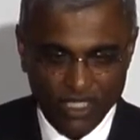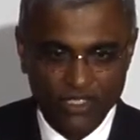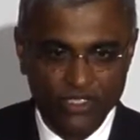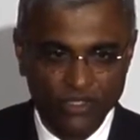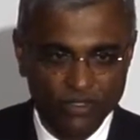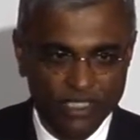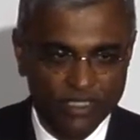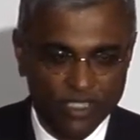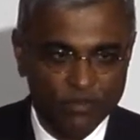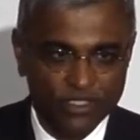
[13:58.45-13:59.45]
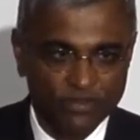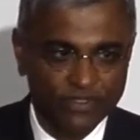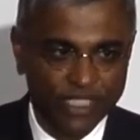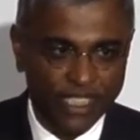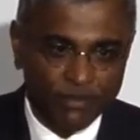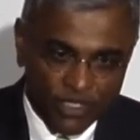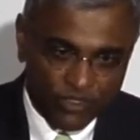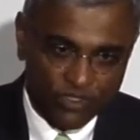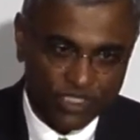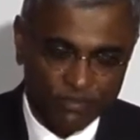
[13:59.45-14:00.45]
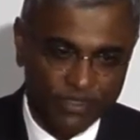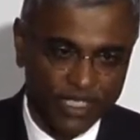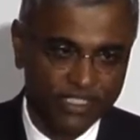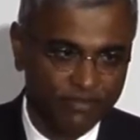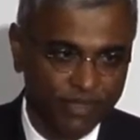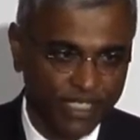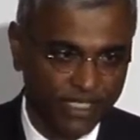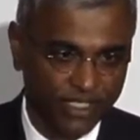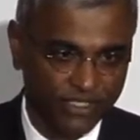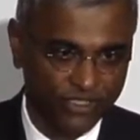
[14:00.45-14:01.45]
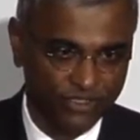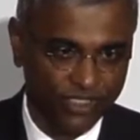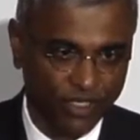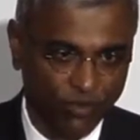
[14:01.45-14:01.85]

So in terms of the immunosuppressive medications that